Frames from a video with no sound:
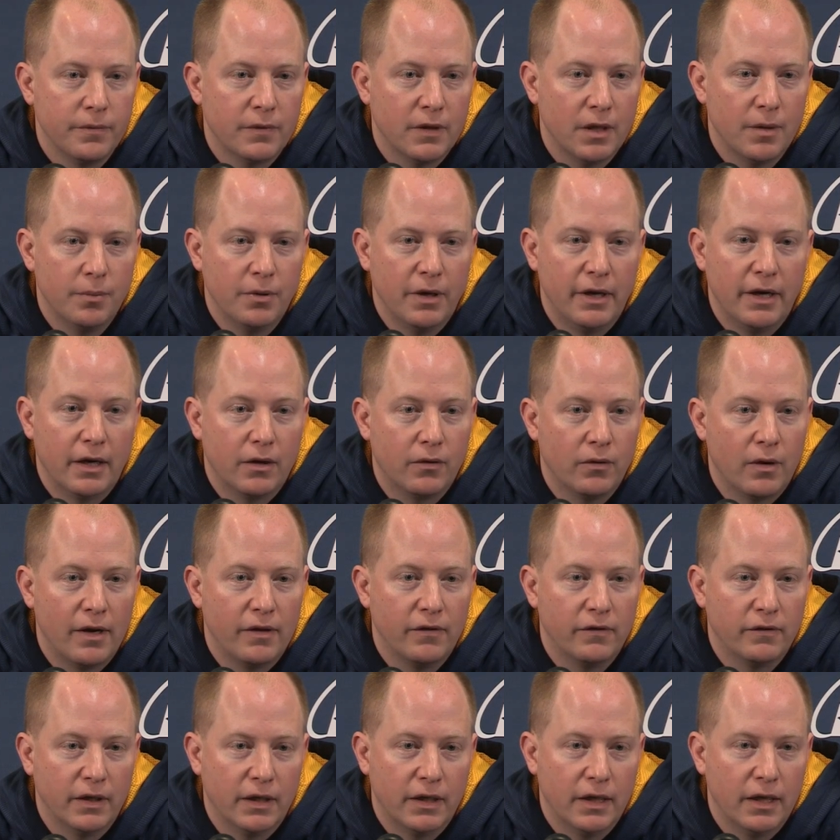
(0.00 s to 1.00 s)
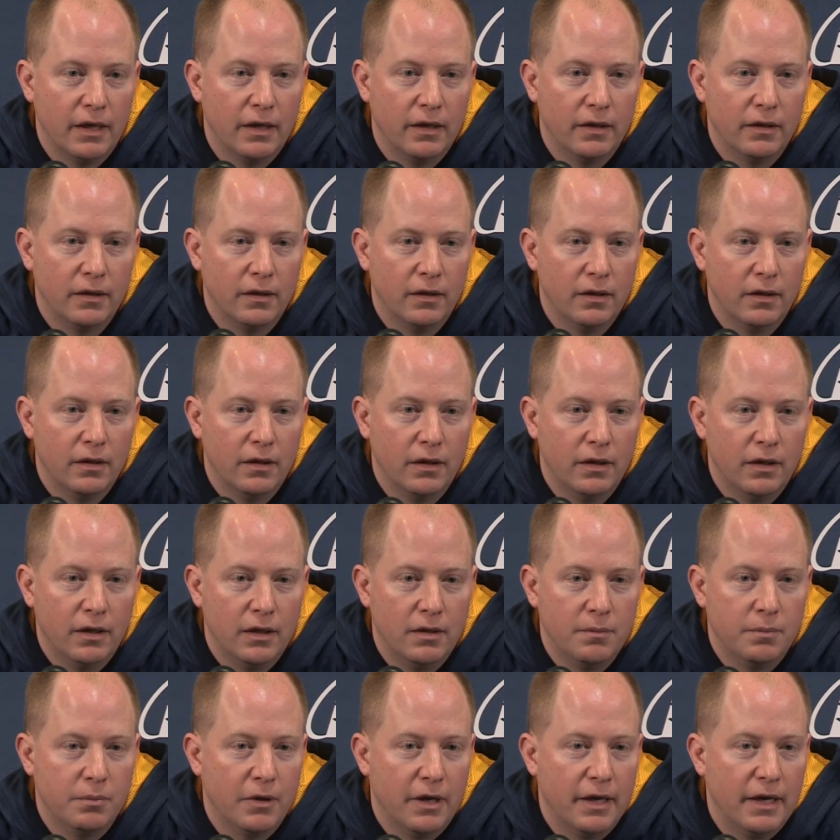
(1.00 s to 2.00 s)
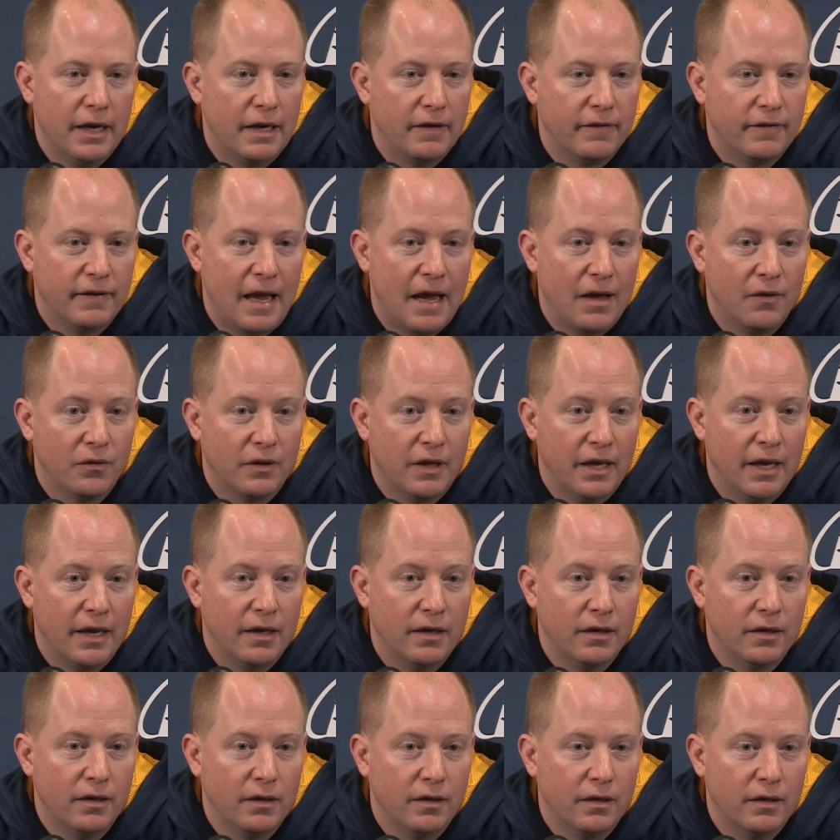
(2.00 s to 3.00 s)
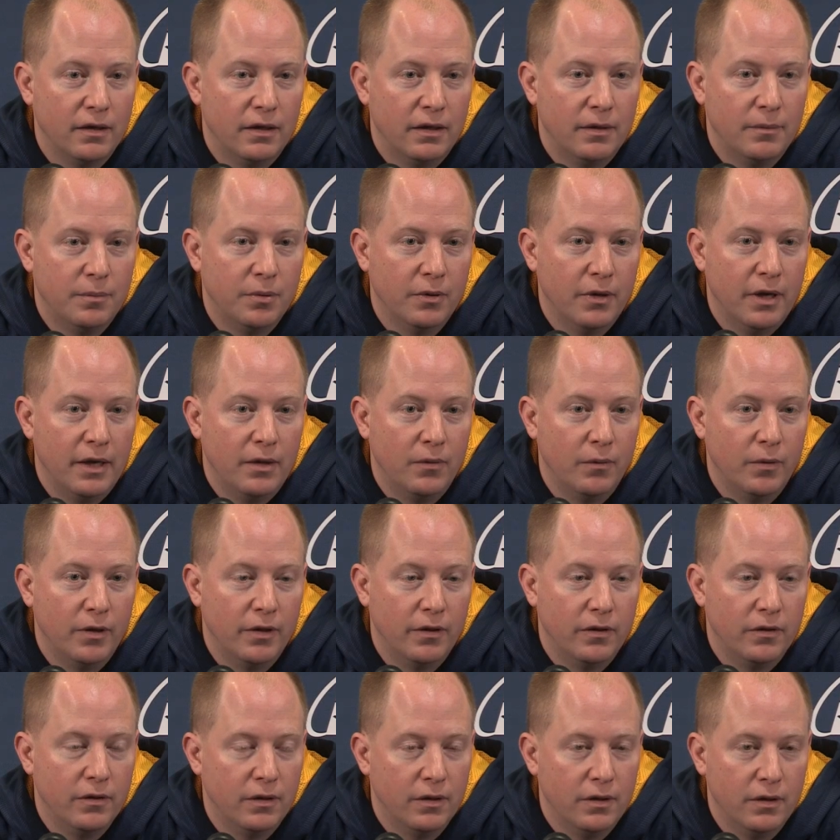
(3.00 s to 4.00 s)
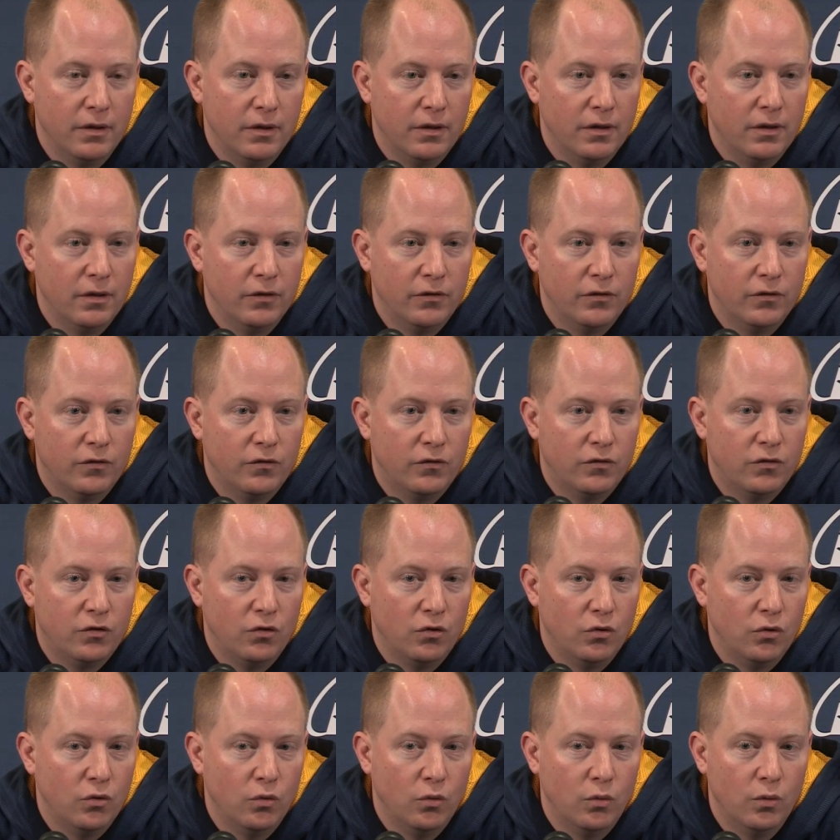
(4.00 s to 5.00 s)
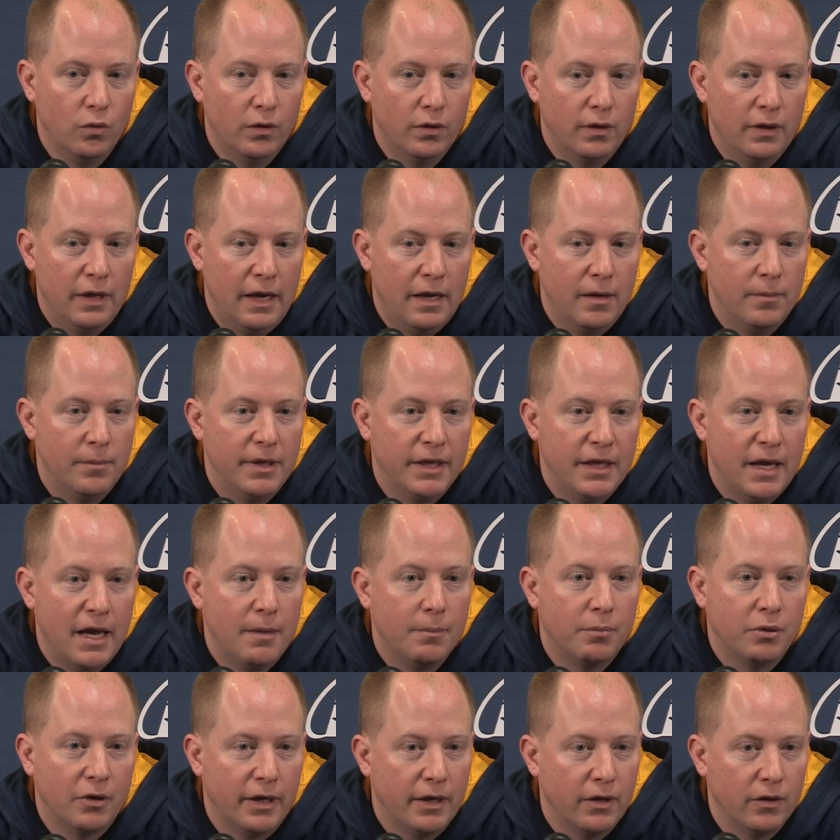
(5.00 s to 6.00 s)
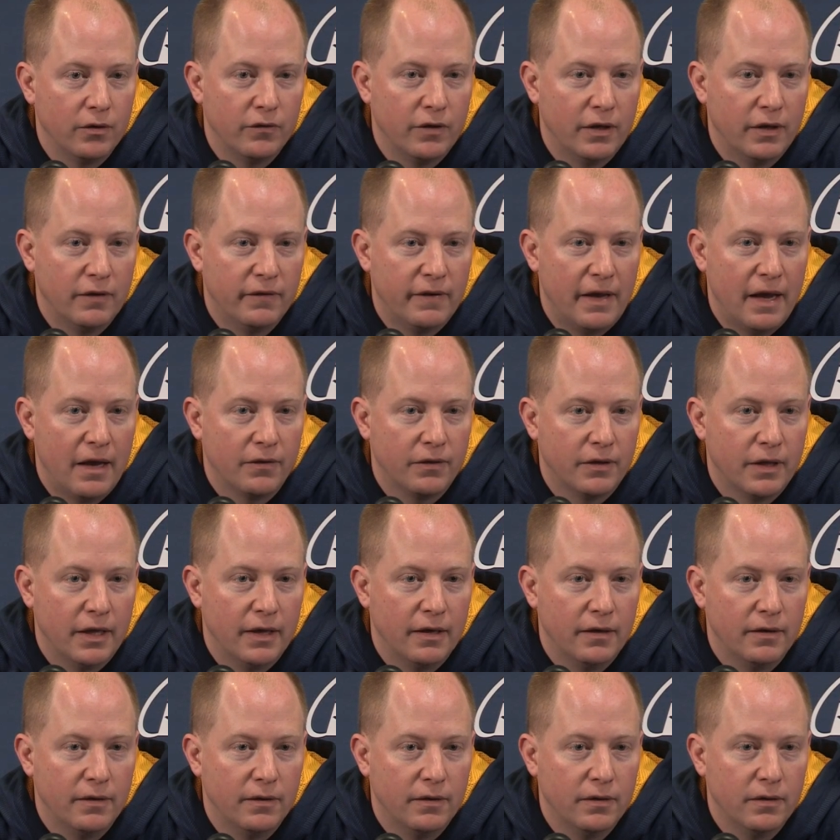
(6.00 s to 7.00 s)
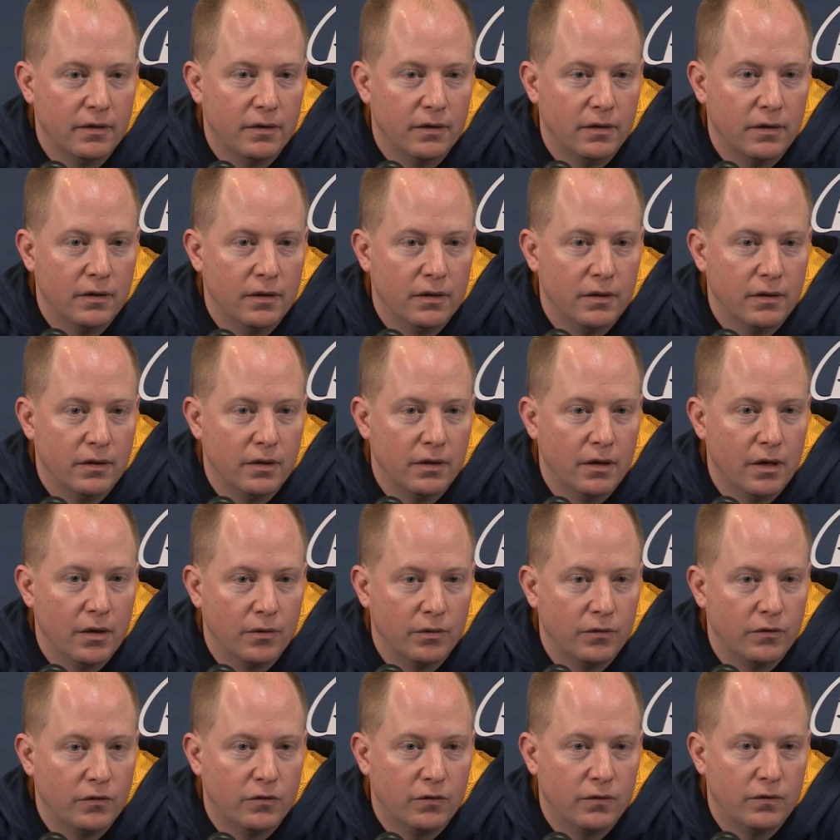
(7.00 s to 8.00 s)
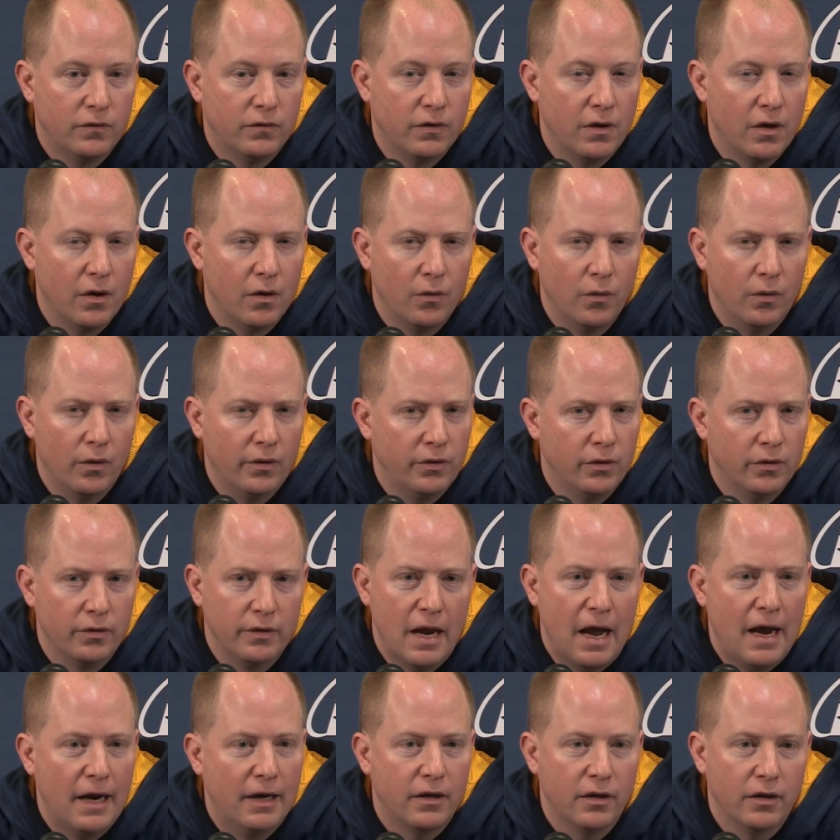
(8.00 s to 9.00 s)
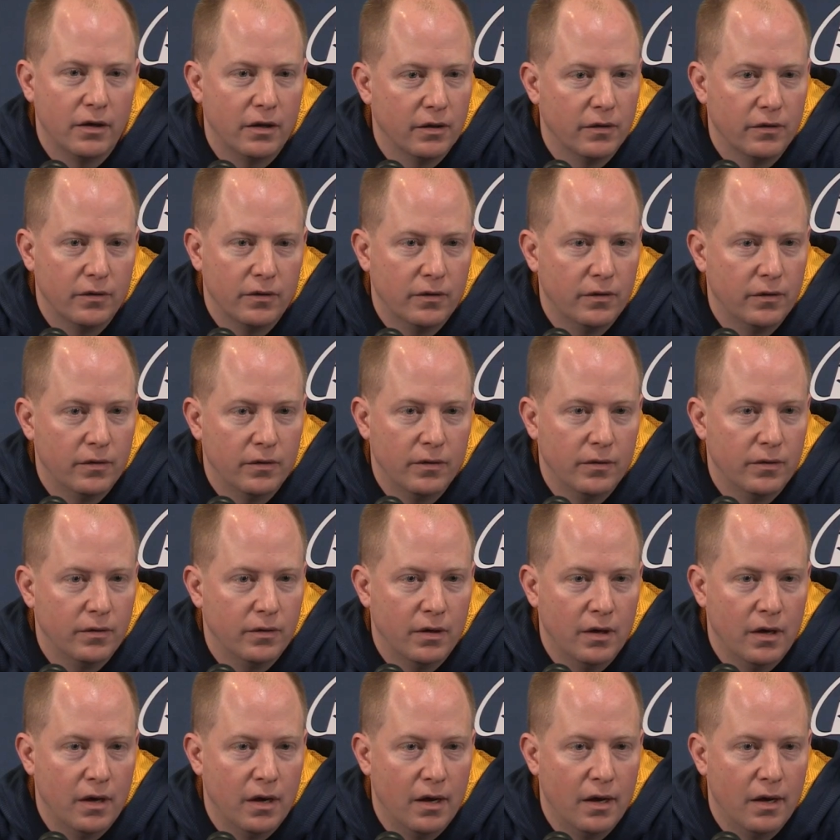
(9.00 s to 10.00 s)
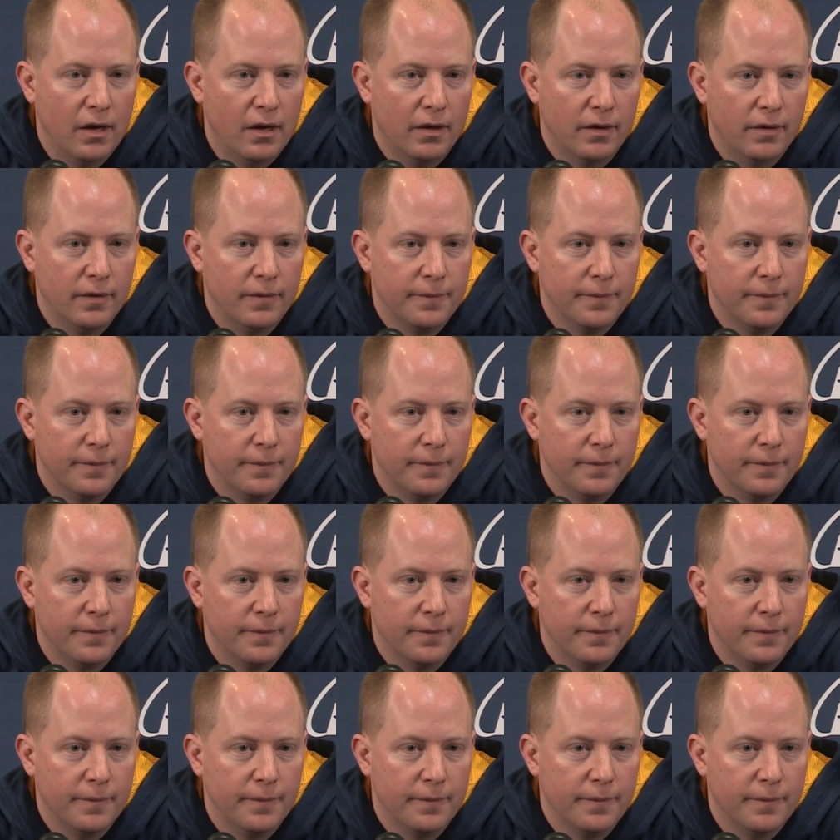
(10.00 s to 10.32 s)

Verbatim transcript: he played at Christ the King, he played at South Kent, he played with two NBA players at South Kent. You know, so you're not gonna. Uh,